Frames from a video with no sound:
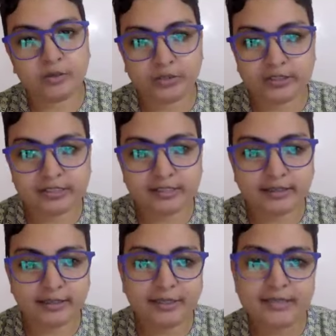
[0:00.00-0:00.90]
2 years and
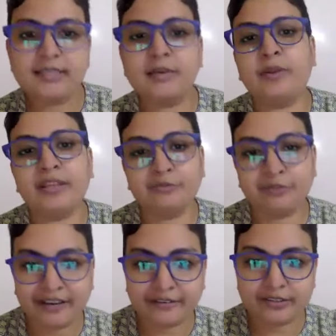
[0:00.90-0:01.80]
3 months, then when they're
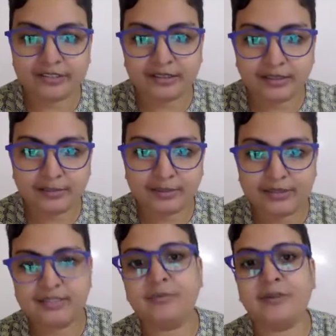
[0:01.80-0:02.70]
5 years and 3
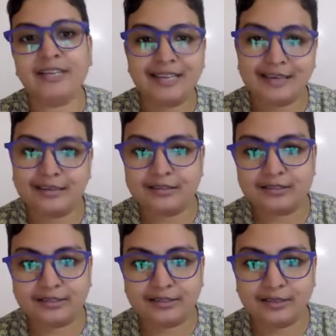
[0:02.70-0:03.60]
months, then when they're 8
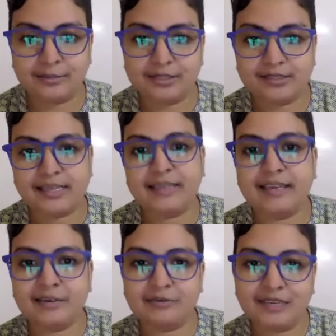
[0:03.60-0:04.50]
years and 3 months, and
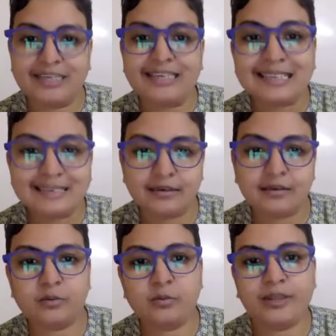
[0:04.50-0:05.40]
then if they need it
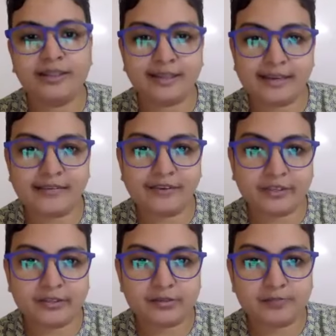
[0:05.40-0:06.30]
when they're 11
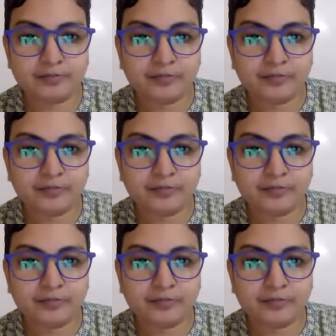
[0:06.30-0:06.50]
months.